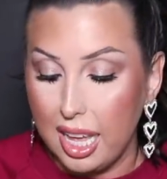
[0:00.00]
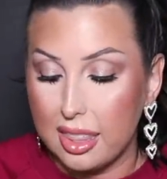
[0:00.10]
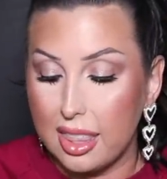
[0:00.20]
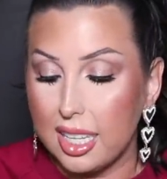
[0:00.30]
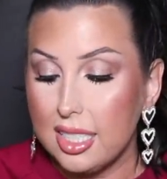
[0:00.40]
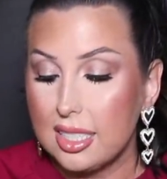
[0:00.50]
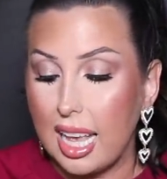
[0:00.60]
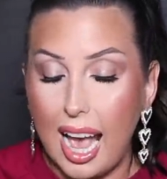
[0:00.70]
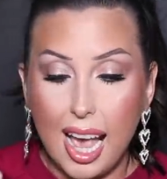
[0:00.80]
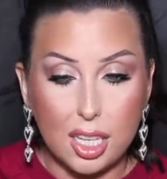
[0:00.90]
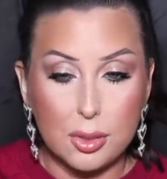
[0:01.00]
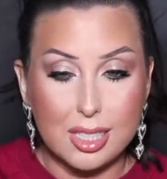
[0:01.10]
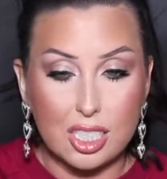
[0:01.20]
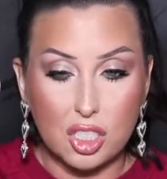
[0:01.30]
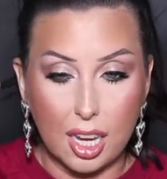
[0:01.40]
This, I use
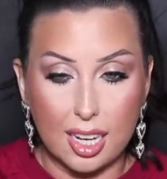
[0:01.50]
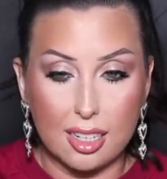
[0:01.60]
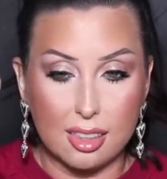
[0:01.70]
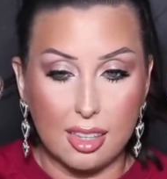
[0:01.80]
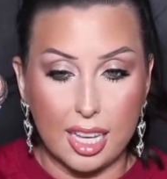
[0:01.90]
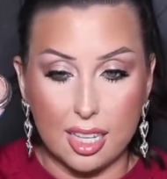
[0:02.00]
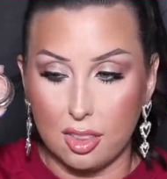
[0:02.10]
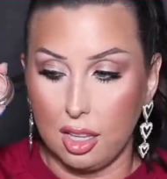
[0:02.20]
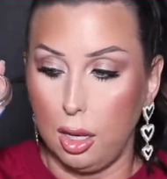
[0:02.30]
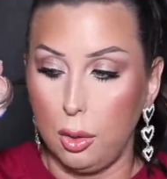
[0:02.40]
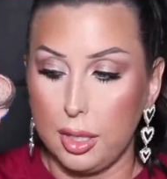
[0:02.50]
the shade Layin Low.